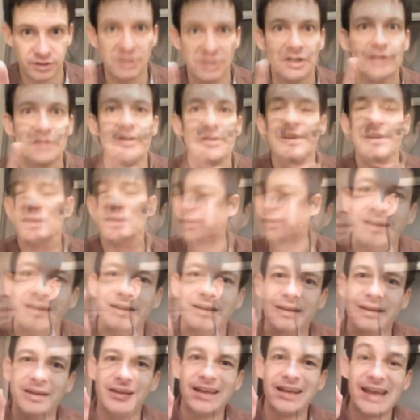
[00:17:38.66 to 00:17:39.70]
Bang on. It
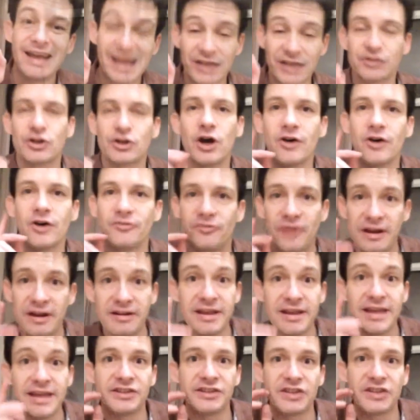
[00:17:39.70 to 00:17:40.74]
has got a
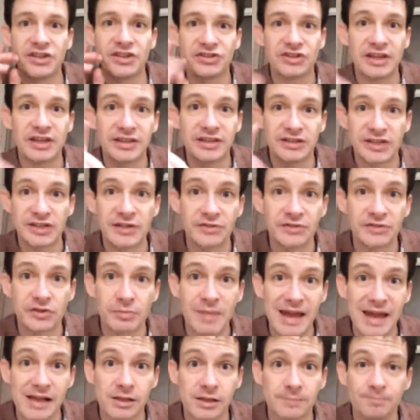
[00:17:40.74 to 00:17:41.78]
very distinctive
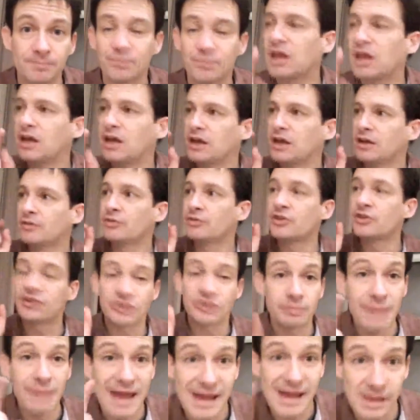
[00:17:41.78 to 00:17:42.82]
smell. The
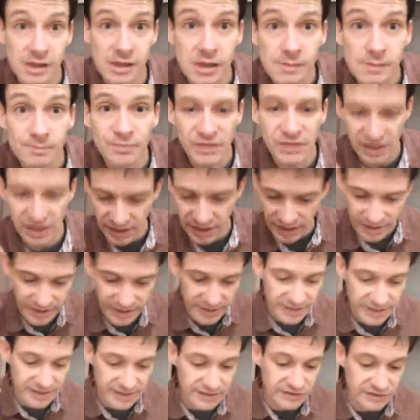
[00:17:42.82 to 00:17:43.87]
smell is...
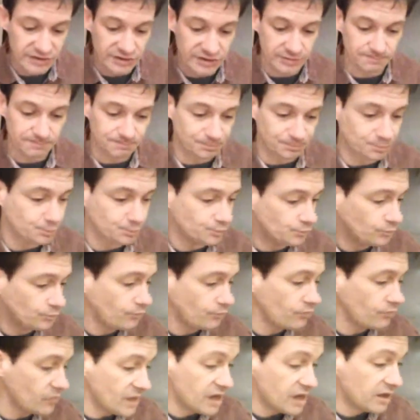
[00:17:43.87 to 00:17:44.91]

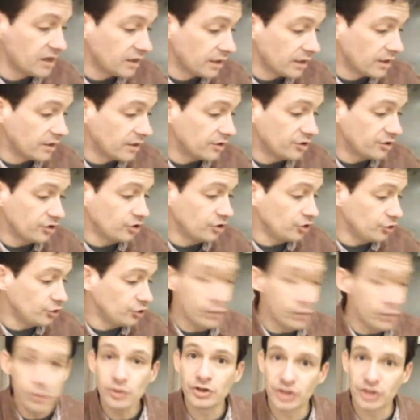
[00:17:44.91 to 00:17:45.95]
usually
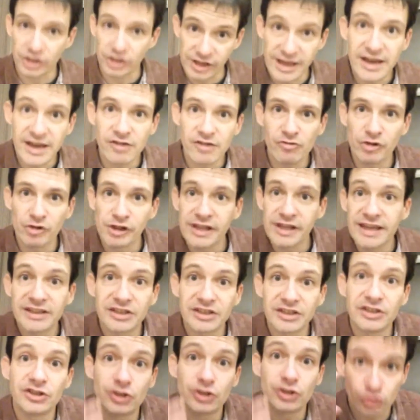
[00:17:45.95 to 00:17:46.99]
related to
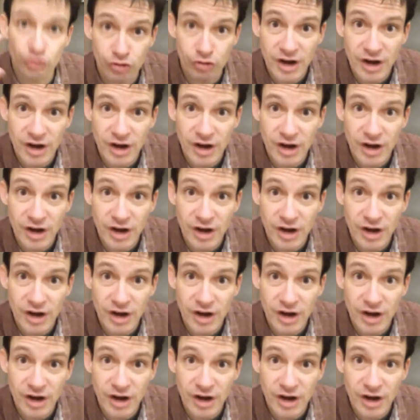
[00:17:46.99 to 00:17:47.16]
treasure.